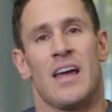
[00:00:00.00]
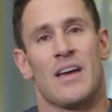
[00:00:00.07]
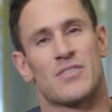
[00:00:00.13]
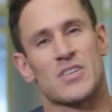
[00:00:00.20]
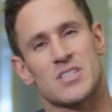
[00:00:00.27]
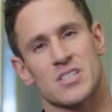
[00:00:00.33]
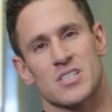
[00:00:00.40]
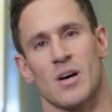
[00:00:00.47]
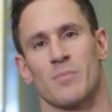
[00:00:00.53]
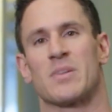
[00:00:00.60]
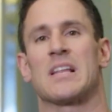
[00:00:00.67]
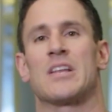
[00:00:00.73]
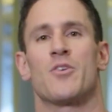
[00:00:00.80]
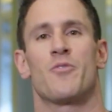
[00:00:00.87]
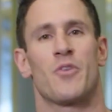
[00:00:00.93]
If this is
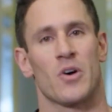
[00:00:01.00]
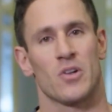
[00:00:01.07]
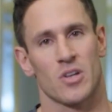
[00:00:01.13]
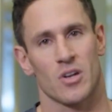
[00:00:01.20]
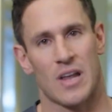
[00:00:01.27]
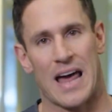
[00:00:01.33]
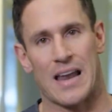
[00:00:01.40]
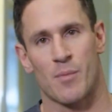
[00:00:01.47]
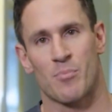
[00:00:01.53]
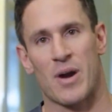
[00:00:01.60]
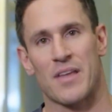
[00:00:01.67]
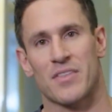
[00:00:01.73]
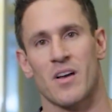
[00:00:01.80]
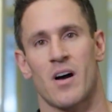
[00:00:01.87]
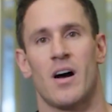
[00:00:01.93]
something that you feel a little out of
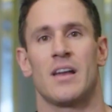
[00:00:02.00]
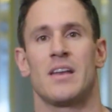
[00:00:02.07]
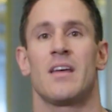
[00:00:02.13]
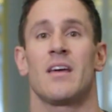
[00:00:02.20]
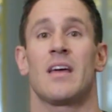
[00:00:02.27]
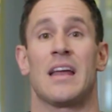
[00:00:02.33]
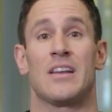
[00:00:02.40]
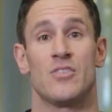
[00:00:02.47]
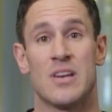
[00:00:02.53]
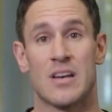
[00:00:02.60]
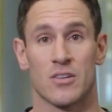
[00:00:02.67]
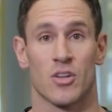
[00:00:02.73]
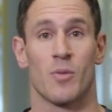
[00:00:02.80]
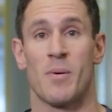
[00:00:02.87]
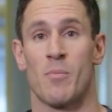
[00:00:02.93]
breath on and you need a
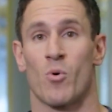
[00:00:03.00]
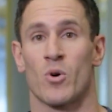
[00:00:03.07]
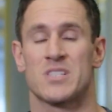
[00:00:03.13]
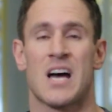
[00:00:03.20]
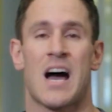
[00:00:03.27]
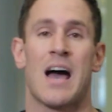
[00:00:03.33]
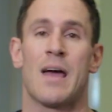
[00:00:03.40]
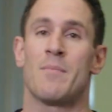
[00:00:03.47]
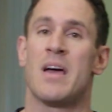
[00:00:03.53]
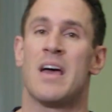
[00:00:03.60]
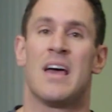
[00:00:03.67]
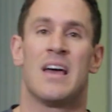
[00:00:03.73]
little bit more time,